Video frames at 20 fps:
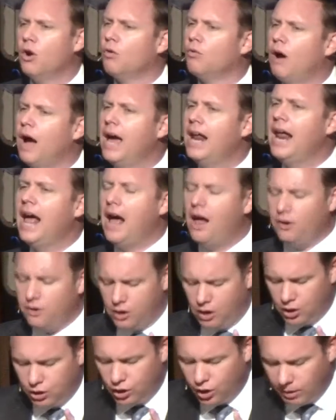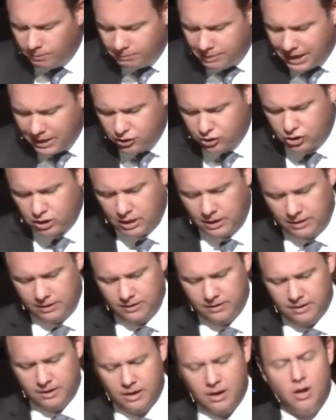Write out your mission.
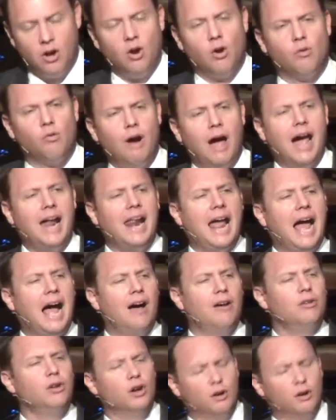Write out